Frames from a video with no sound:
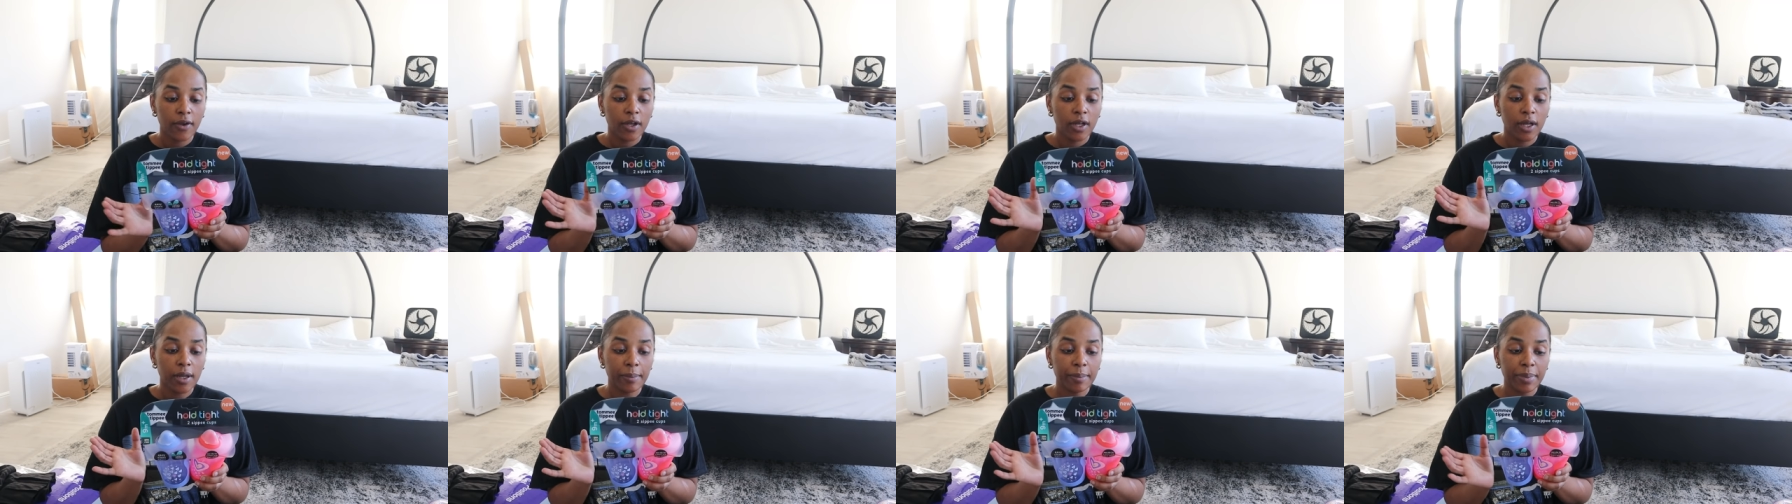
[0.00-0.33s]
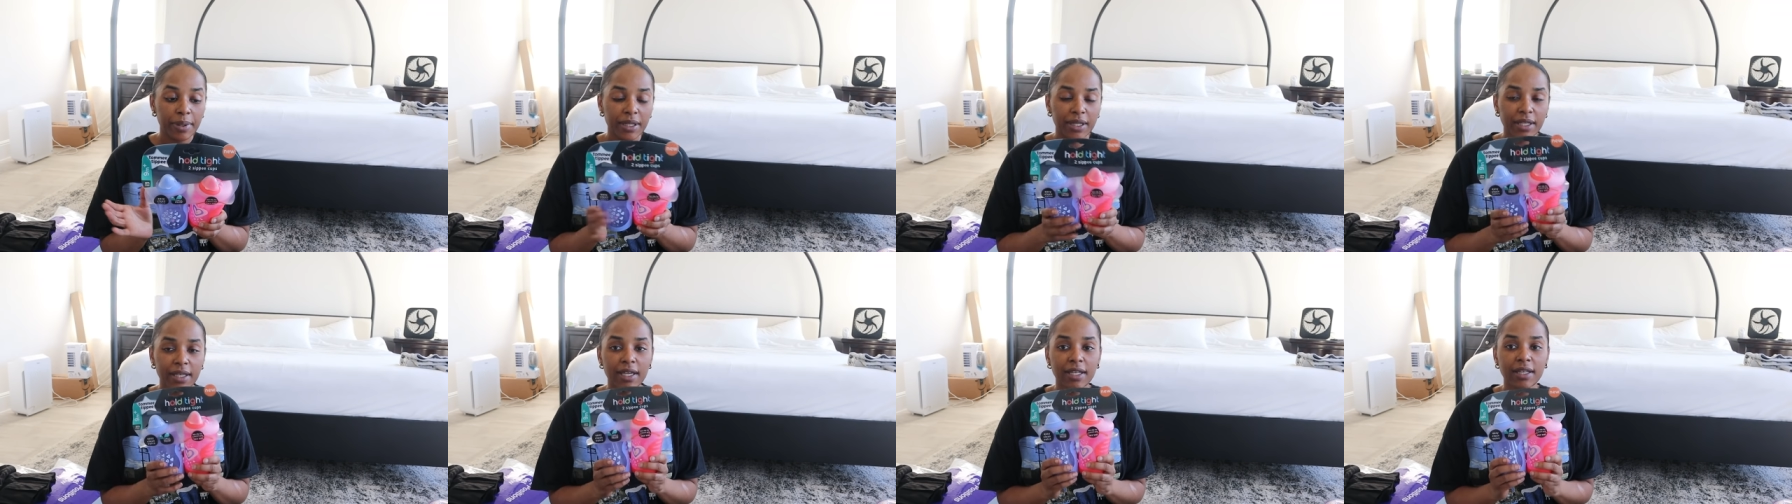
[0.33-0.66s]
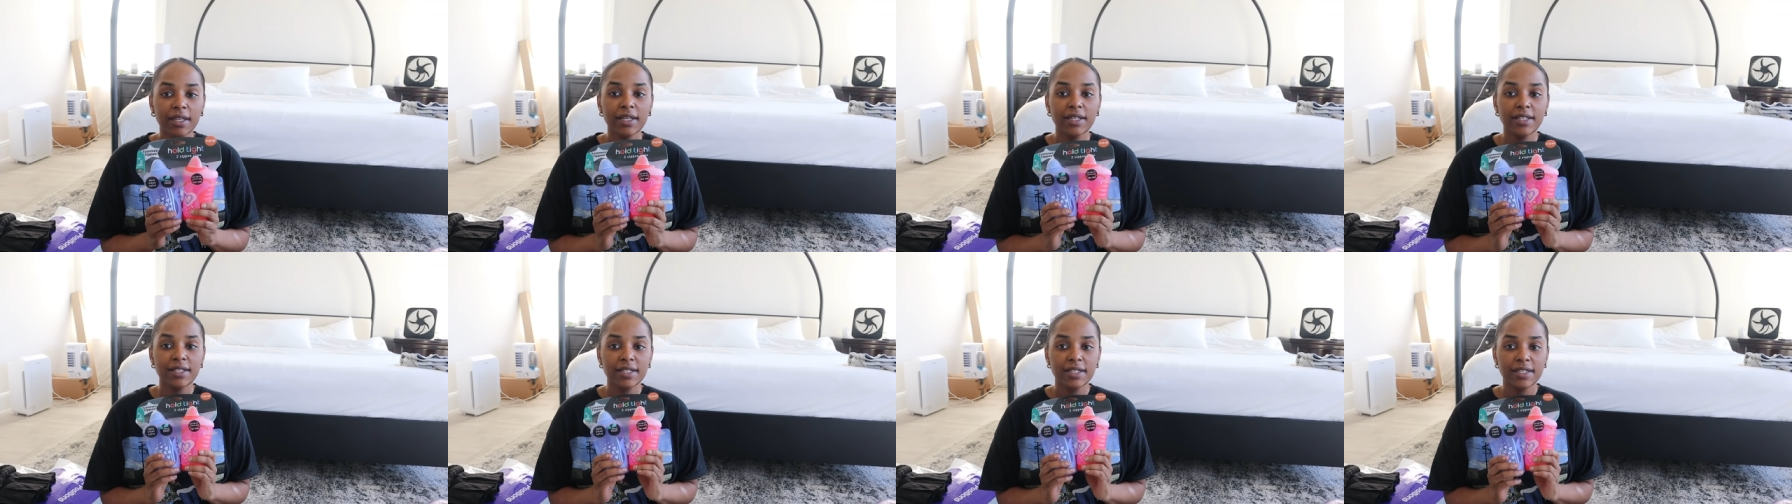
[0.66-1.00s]

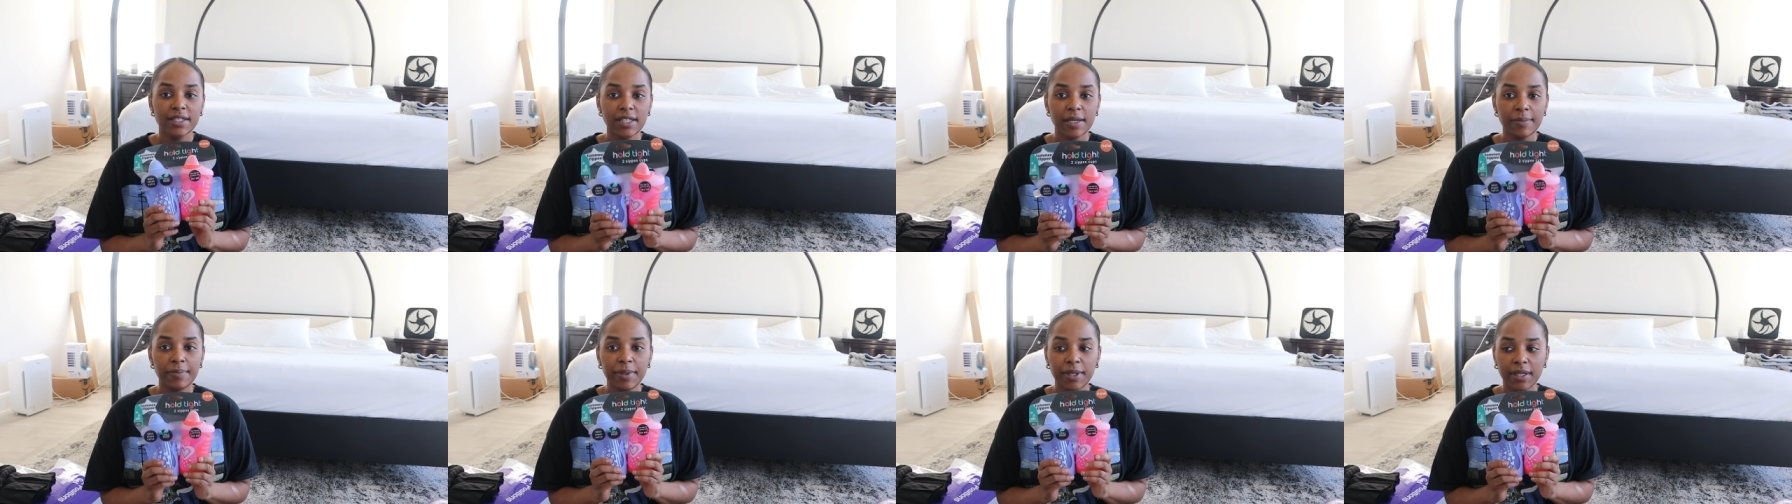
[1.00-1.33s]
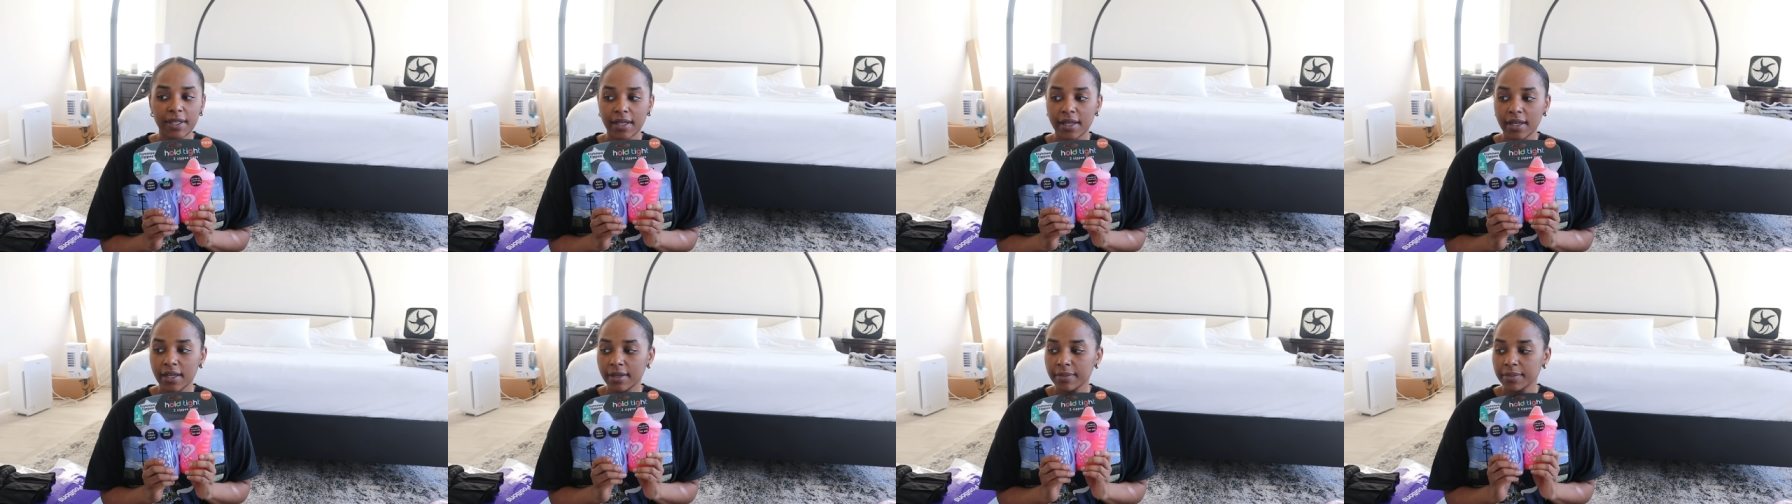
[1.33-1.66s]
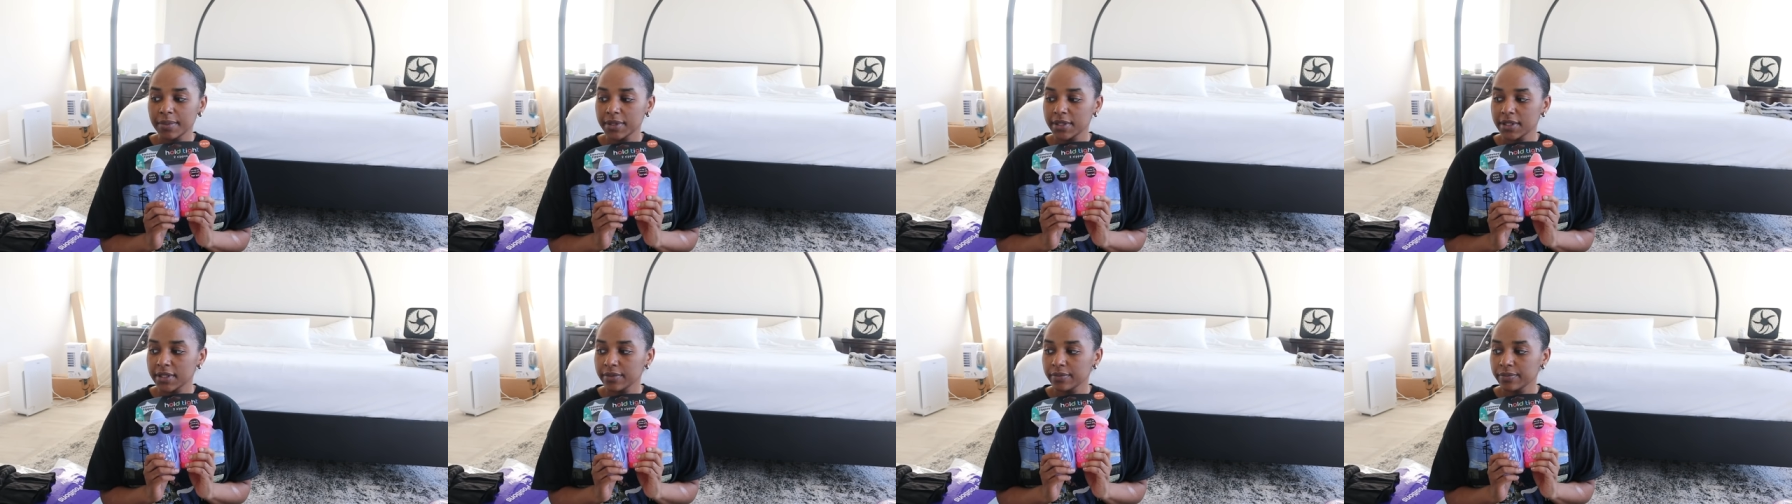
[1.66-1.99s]
completely to sippy
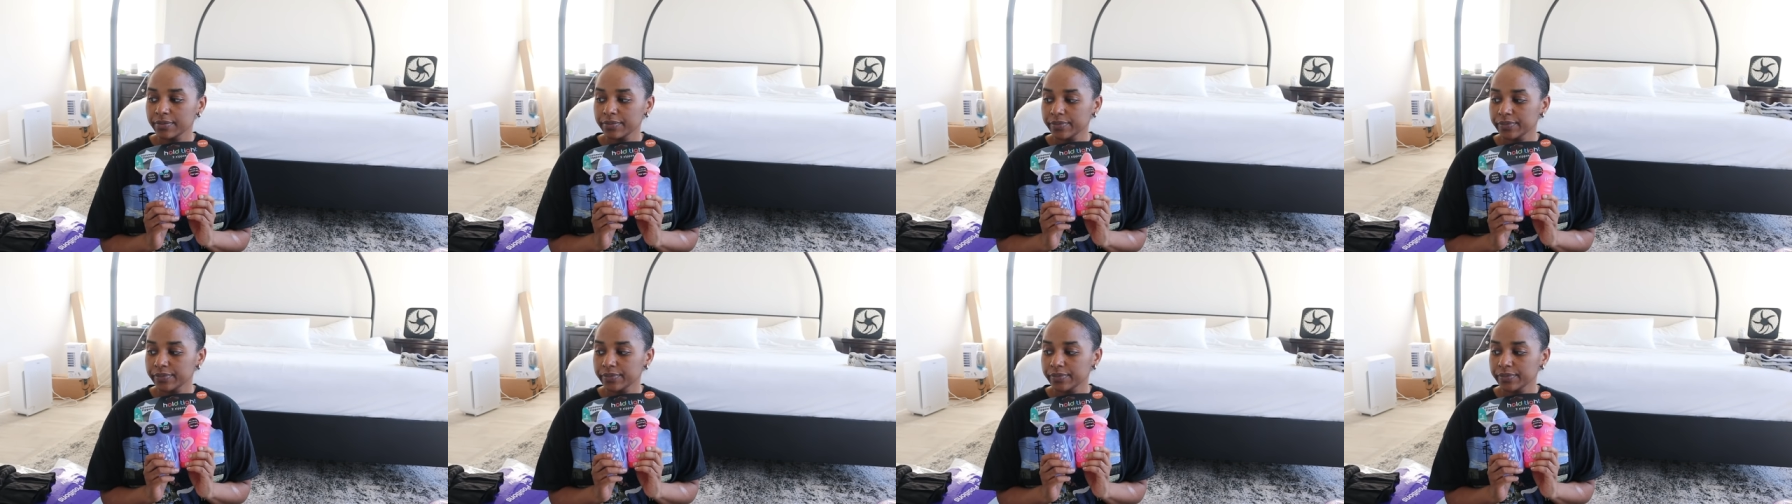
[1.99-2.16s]
cups.